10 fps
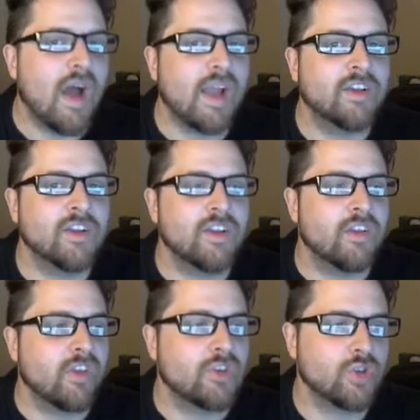I could
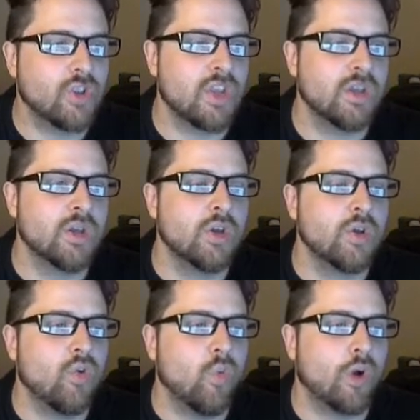essentially
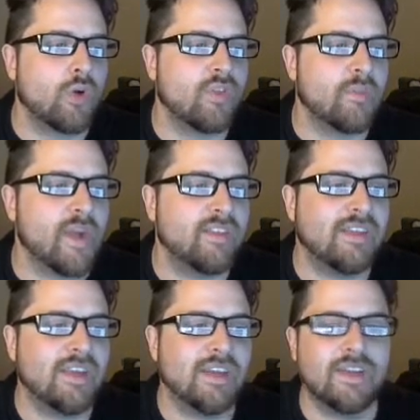work with my
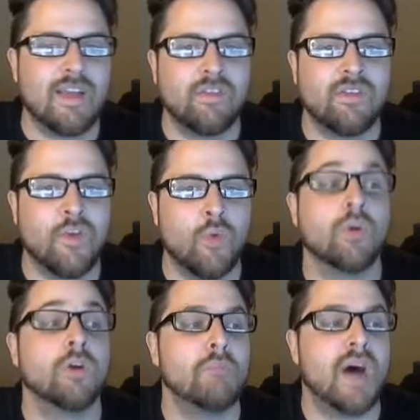scene as if it
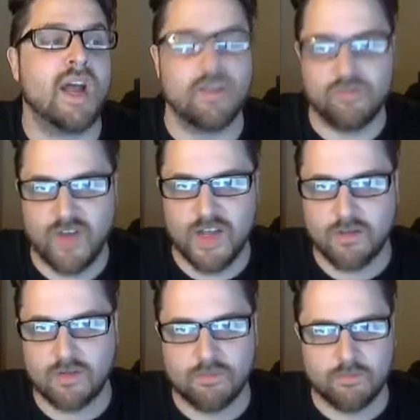were a Maya
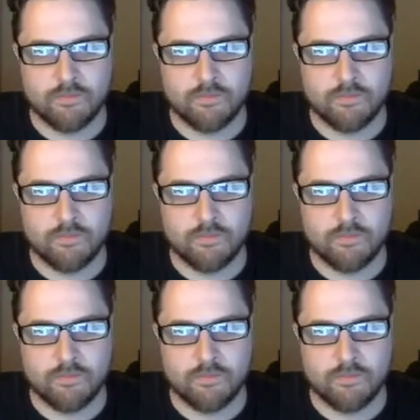file,